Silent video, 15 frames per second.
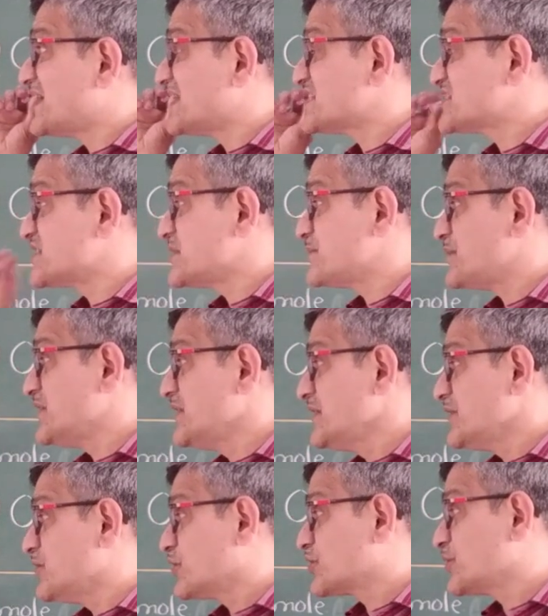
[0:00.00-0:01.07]
at STP
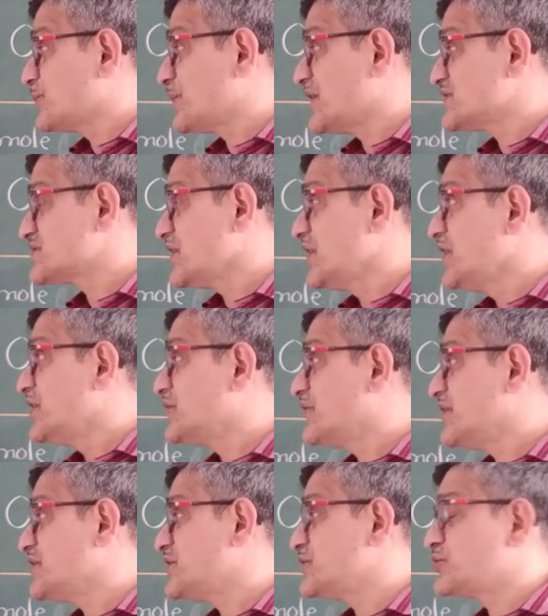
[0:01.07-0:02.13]
occupies
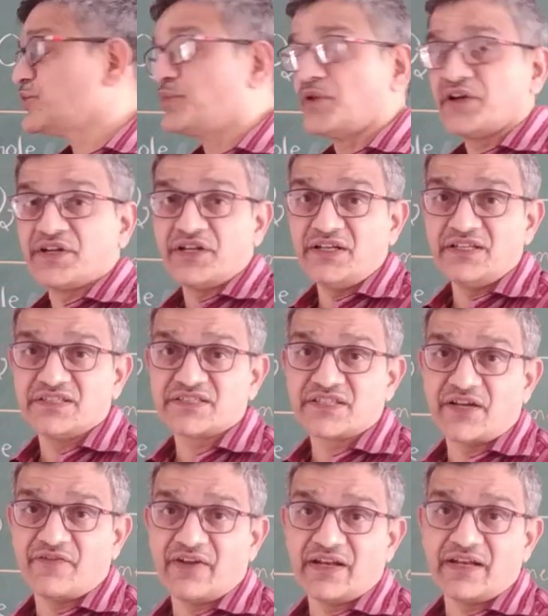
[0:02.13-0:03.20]

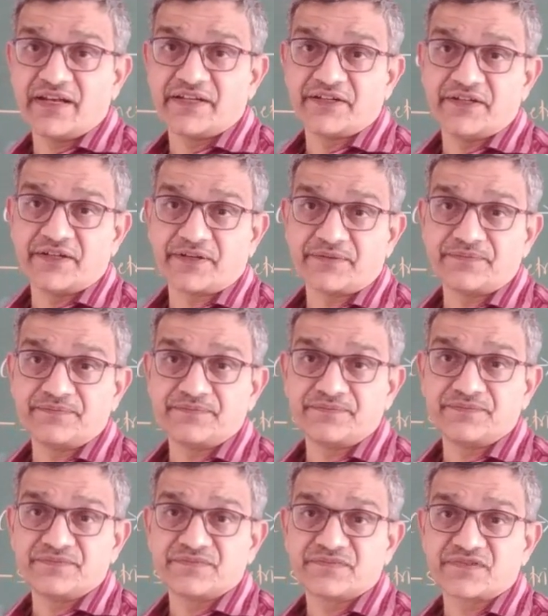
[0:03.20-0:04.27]
22.7 liter.
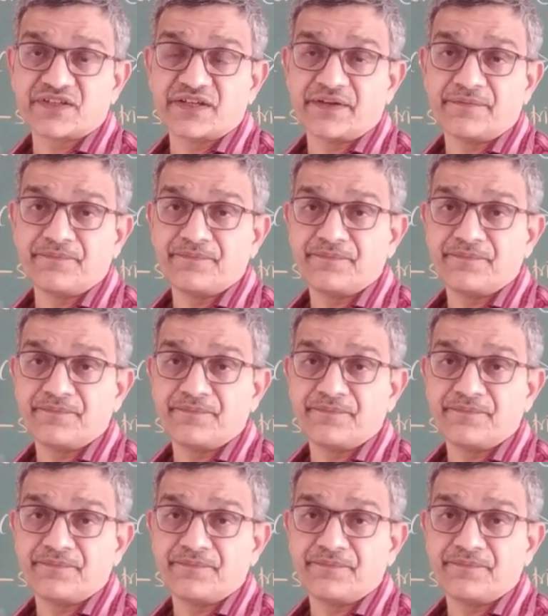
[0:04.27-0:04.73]
Okay.